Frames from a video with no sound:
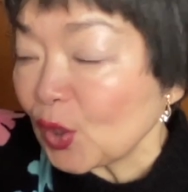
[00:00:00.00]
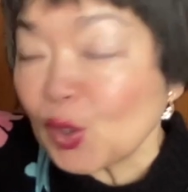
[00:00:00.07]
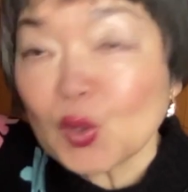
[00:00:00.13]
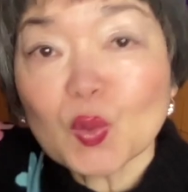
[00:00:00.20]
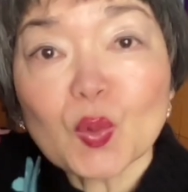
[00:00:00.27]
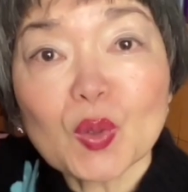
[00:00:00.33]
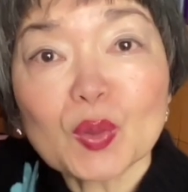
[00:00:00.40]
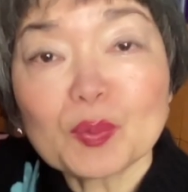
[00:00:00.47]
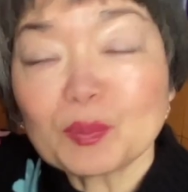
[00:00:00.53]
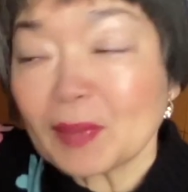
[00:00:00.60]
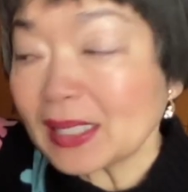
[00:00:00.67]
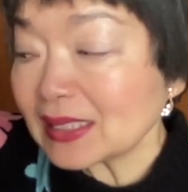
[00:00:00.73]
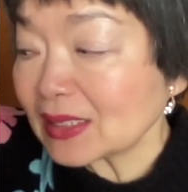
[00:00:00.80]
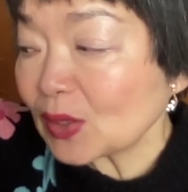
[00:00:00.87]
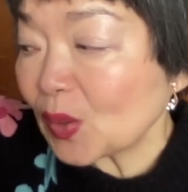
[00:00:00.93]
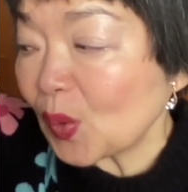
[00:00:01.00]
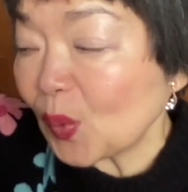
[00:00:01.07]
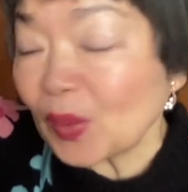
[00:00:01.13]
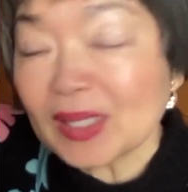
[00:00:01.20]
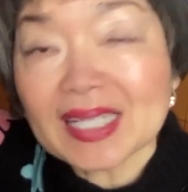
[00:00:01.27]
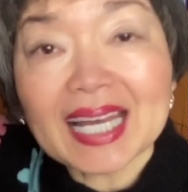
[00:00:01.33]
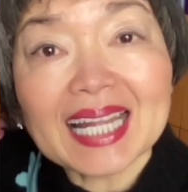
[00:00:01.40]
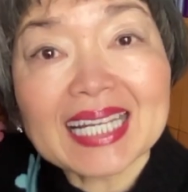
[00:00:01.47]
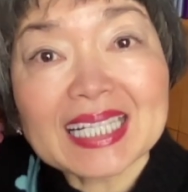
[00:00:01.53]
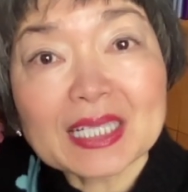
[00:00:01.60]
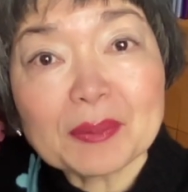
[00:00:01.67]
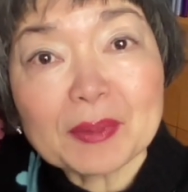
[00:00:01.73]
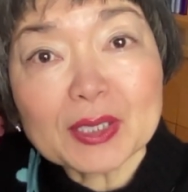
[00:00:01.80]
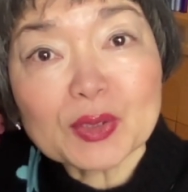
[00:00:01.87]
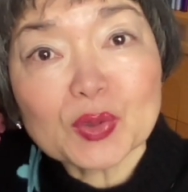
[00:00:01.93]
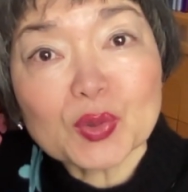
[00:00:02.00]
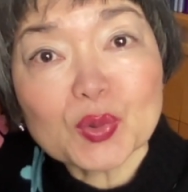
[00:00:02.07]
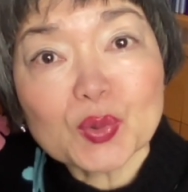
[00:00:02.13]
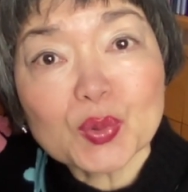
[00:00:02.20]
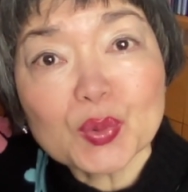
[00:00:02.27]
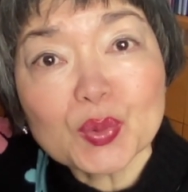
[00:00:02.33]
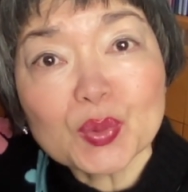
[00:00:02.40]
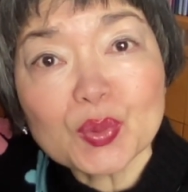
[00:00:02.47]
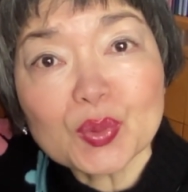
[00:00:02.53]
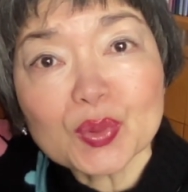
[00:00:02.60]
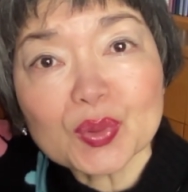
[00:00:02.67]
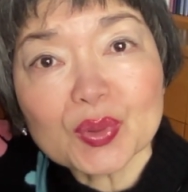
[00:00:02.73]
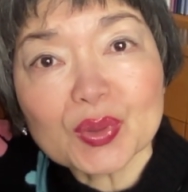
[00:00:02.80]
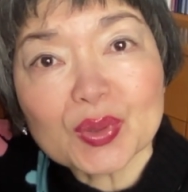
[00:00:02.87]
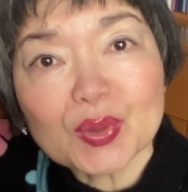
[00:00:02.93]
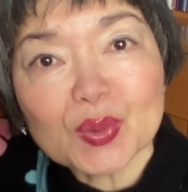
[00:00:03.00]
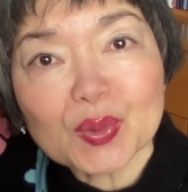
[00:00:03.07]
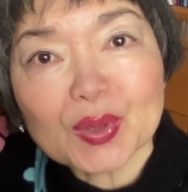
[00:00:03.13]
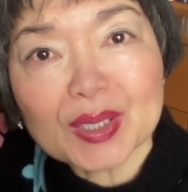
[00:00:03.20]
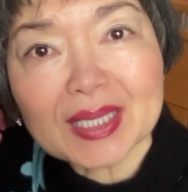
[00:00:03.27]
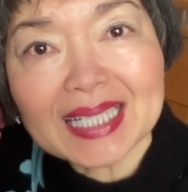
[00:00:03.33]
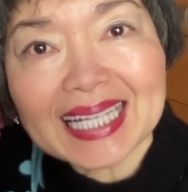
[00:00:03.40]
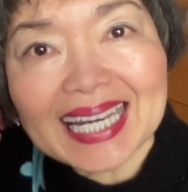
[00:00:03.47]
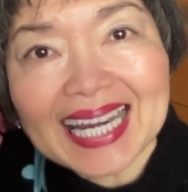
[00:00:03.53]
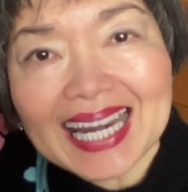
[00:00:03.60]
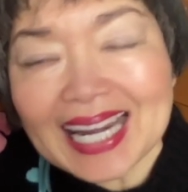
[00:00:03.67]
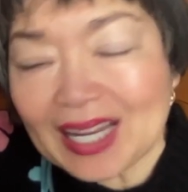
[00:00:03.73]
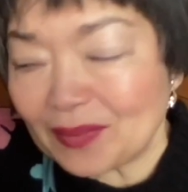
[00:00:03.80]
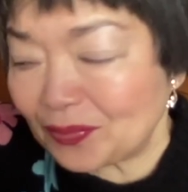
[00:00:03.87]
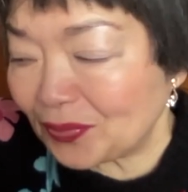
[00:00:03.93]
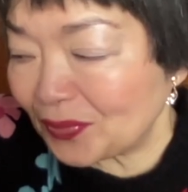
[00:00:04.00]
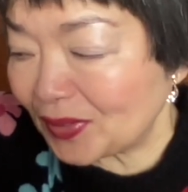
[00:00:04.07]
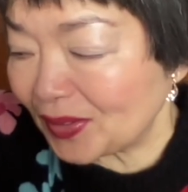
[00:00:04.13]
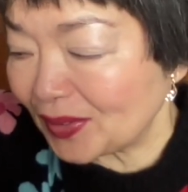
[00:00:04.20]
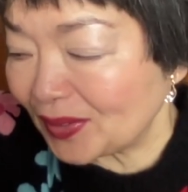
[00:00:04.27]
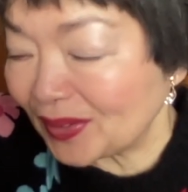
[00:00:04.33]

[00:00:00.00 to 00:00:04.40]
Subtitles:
you must going a little bit to your left.